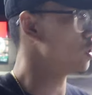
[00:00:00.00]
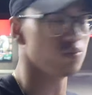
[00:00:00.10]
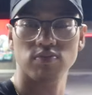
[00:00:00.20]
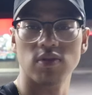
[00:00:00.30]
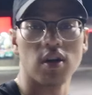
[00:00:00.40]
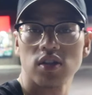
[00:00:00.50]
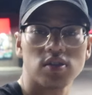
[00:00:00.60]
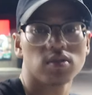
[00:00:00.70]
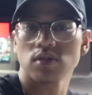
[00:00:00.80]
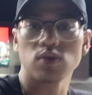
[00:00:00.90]
dope
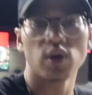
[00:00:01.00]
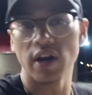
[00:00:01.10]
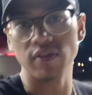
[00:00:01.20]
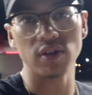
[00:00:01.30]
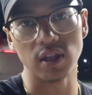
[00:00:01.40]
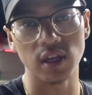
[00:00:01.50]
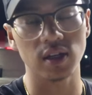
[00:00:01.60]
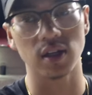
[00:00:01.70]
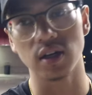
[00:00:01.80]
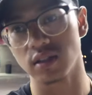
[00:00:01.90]
whatever you think,
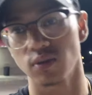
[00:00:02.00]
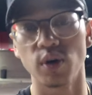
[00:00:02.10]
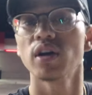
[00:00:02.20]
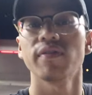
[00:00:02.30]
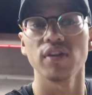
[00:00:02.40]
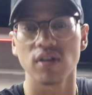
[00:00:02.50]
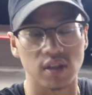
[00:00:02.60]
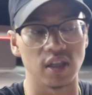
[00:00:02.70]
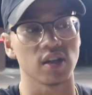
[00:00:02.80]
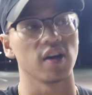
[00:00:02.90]
whatever you can
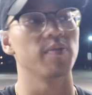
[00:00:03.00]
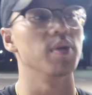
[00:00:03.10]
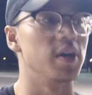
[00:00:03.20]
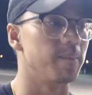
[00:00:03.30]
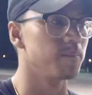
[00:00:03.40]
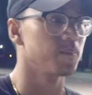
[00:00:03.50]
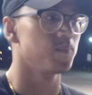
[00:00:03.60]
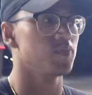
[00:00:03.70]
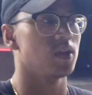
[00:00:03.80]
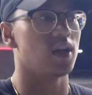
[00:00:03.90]
think of, but
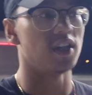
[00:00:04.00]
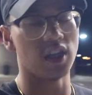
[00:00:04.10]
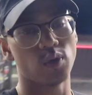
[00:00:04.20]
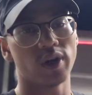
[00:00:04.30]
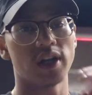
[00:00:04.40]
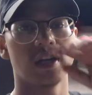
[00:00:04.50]
I think we're